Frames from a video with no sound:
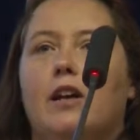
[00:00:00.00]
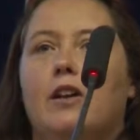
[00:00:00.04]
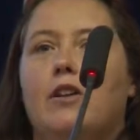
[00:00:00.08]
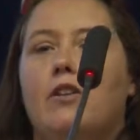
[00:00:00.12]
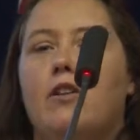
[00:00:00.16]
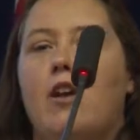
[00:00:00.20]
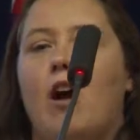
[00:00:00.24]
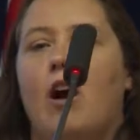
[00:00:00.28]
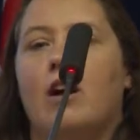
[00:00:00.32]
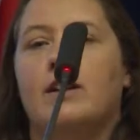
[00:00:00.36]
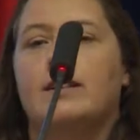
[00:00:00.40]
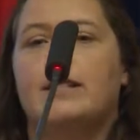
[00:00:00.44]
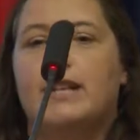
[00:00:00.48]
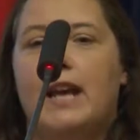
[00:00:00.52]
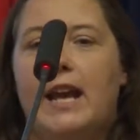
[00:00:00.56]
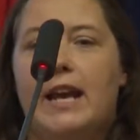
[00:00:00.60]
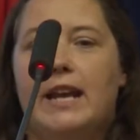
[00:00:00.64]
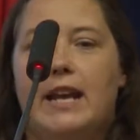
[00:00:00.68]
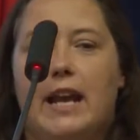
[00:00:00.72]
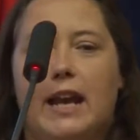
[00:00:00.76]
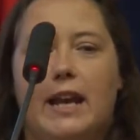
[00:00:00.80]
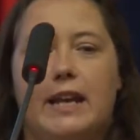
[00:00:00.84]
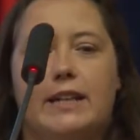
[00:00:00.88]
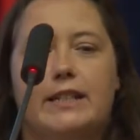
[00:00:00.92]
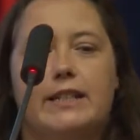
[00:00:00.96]
not
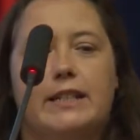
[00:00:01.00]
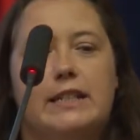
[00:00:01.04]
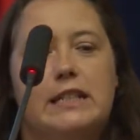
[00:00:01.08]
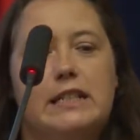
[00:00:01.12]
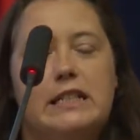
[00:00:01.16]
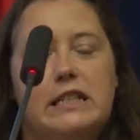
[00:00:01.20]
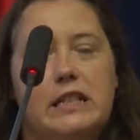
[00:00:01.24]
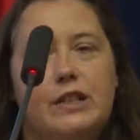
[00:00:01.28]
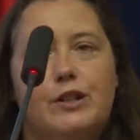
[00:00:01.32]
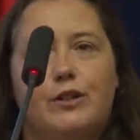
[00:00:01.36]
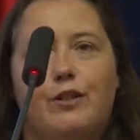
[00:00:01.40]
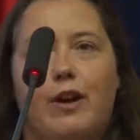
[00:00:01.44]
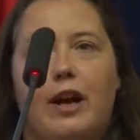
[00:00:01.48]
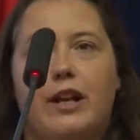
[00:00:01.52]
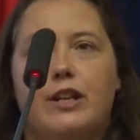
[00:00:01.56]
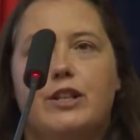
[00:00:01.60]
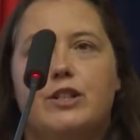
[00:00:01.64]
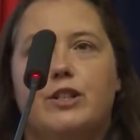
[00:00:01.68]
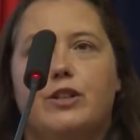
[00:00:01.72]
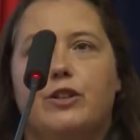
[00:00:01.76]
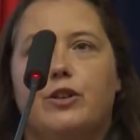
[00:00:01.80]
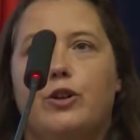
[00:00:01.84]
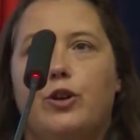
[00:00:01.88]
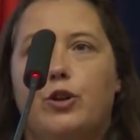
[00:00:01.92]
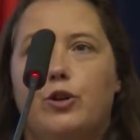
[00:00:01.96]
taking into
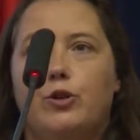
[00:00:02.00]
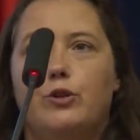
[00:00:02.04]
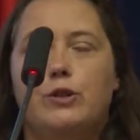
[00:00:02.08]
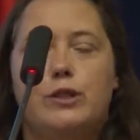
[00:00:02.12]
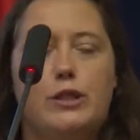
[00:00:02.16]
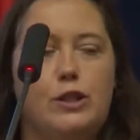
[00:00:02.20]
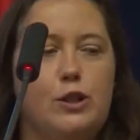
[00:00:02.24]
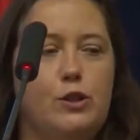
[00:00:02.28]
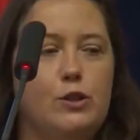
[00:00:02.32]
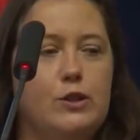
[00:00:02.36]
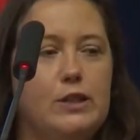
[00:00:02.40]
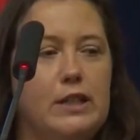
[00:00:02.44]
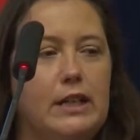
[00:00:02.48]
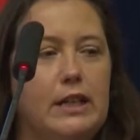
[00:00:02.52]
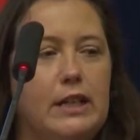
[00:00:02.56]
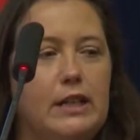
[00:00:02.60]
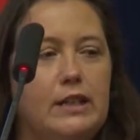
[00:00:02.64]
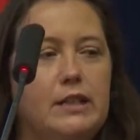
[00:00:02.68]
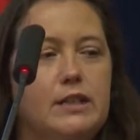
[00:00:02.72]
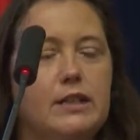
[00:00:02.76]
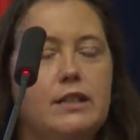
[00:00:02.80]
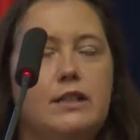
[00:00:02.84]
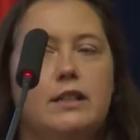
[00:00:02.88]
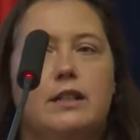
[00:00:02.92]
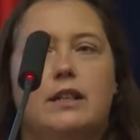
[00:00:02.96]
consideration who's using
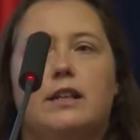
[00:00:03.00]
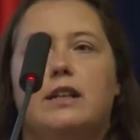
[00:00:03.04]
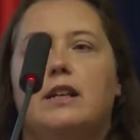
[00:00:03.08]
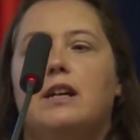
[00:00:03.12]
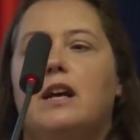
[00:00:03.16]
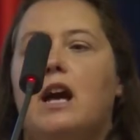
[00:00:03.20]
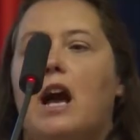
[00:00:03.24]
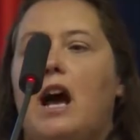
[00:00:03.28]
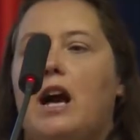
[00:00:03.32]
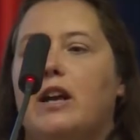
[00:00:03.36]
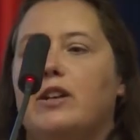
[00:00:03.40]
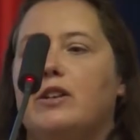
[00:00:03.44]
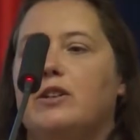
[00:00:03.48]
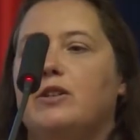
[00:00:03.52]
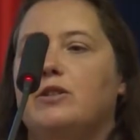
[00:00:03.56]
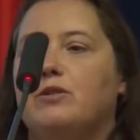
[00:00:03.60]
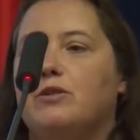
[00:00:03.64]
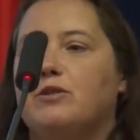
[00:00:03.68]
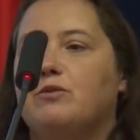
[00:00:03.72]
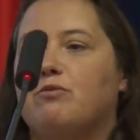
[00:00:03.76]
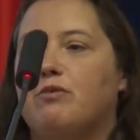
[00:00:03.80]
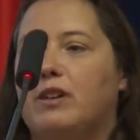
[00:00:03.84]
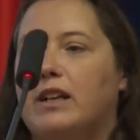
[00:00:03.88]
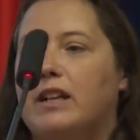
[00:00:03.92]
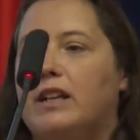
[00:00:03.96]
it and
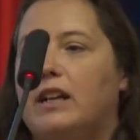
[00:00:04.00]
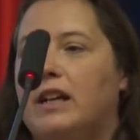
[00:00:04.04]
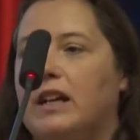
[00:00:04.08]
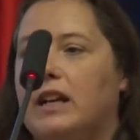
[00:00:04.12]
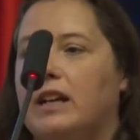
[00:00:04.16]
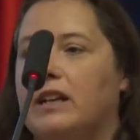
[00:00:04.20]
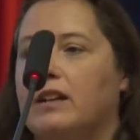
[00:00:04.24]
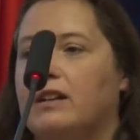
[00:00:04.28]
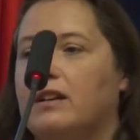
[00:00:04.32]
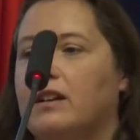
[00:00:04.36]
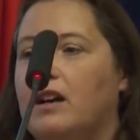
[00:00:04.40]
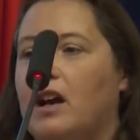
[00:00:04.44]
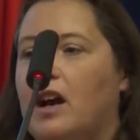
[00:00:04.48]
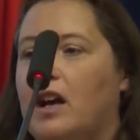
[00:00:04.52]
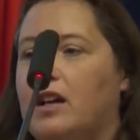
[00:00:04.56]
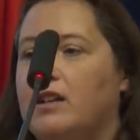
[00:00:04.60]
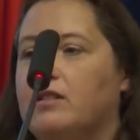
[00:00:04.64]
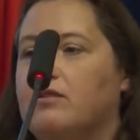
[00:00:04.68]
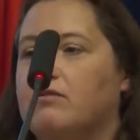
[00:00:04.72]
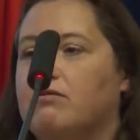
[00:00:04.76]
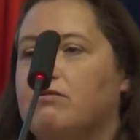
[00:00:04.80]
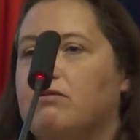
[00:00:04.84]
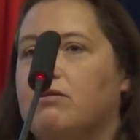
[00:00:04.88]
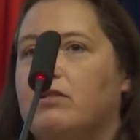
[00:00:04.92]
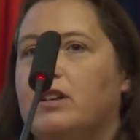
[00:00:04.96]
who's reading it,
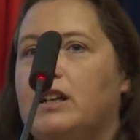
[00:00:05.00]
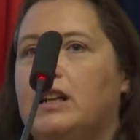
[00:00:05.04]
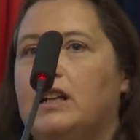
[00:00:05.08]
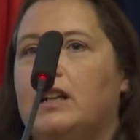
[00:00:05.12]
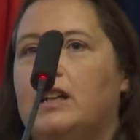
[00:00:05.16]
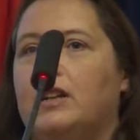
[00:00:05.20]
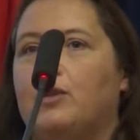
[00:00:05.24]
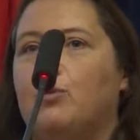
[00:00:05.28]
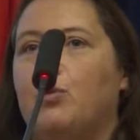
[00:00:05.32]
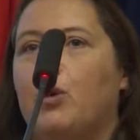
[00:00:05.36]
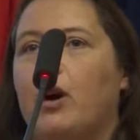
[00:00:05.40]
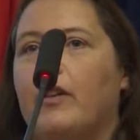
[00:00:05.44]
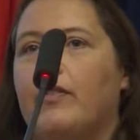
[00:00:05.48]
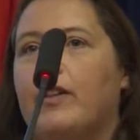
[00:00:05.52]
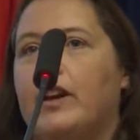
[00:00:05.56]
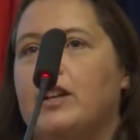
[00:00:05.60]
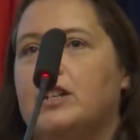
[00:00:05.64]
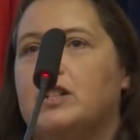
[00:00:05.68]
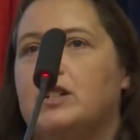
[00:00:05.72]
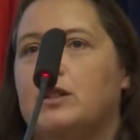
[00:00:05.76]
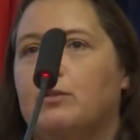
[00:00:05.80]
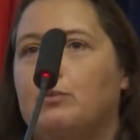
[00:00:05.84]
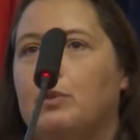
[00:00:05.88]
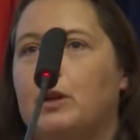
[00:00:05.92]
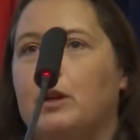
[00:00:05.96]
and really what they
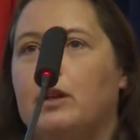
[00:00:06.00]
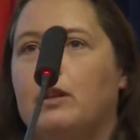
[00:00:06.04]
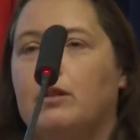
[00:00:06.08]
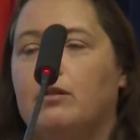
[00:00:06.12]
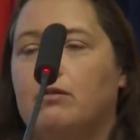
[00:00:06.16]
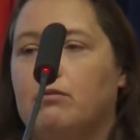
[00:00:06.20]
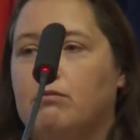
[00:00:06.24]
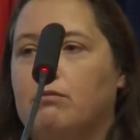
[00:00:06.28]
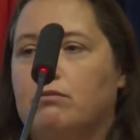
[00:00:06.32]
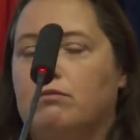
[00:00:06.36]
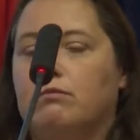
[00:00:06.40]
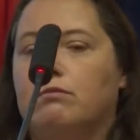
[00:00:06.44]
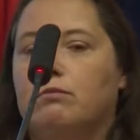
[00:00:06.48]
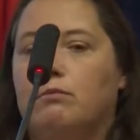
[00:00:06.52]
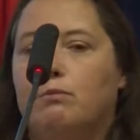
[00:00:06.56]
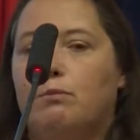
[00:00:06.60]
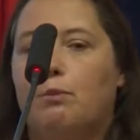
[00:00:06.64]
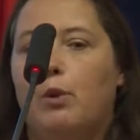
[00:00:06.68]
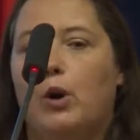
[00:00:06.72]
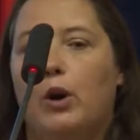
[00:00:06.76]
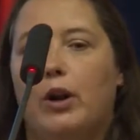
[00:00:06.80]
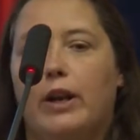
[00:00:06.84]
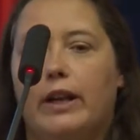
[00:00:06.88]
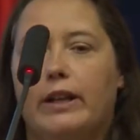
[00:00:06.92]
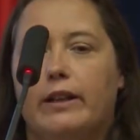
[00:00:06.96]
should be
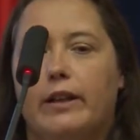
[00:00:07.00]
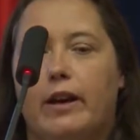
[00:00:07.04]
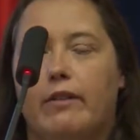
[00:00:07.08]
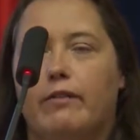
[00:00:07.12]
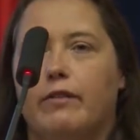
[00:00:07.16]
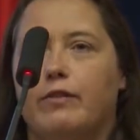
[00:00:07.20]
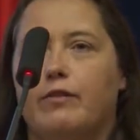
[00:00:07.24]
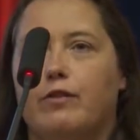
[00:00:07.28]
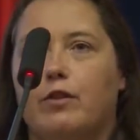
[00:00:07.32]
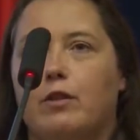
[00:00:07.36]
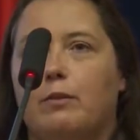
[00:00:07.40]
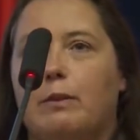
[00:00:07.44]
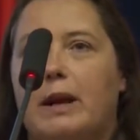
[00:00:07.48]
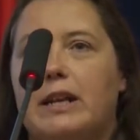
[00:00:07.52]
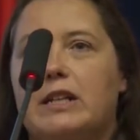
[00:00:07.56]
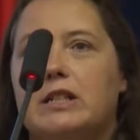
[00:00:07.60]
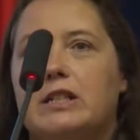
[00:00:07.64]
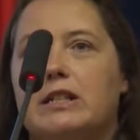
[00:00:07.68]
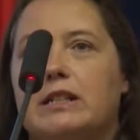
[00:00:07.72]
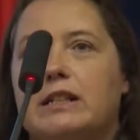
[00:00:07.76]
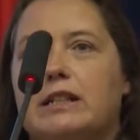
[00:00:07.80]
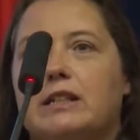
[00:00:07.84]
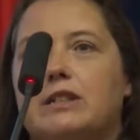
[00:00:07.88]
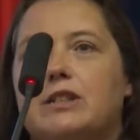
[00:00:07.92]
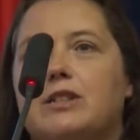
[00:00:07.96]
putting their
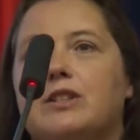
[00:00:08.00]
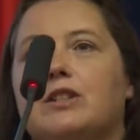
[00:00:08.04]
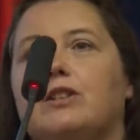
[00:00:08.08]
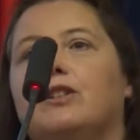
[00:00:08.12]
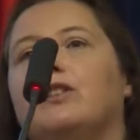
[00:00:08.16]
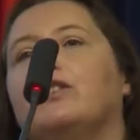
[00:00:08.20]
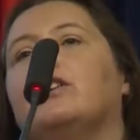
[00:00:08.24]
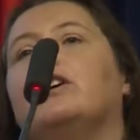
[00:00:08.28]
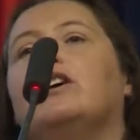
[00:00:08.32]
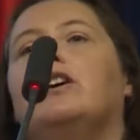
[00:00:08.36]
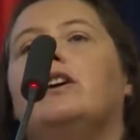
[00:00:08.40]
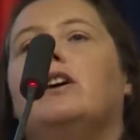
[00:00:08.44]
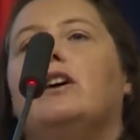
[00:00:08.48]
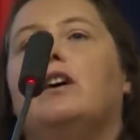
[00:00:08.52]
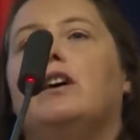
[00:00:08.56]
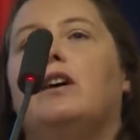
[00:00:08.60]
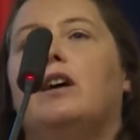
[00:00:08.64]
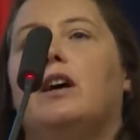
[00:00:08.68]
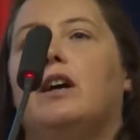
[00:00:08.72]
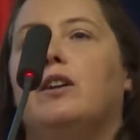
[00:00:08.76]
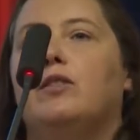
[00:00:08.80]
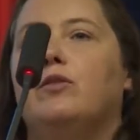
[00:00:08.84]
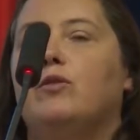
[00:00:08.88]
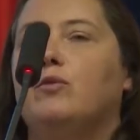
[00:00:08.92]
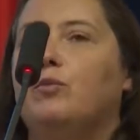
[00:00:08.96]
information into.
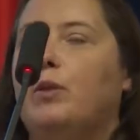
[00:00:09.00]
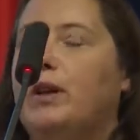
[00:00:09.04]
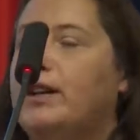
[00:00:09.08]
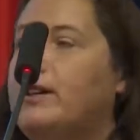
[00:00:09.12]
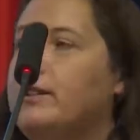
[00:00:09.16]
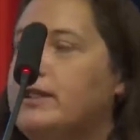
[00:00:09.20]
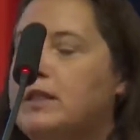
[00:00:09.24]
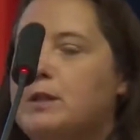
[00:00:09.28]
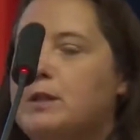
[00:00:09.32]
And I